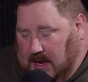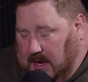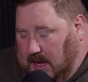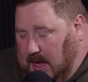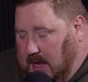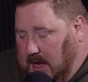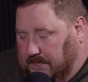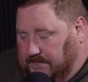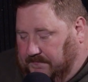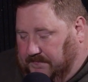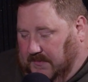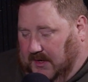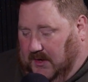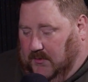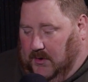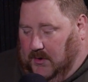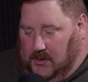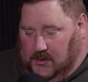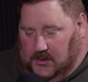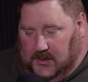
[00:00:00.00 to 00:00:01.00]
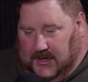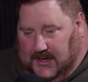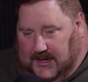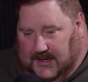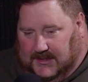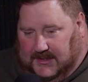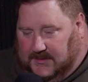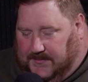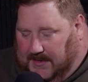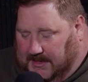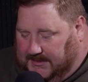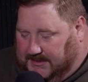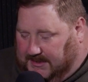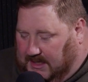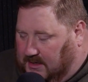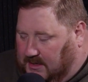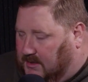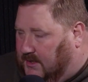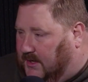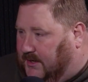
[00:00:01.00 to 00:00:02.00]
Well, it is about
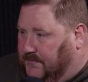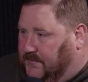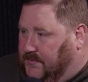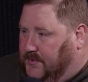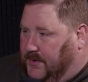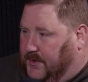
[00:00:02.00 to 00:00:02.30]
time.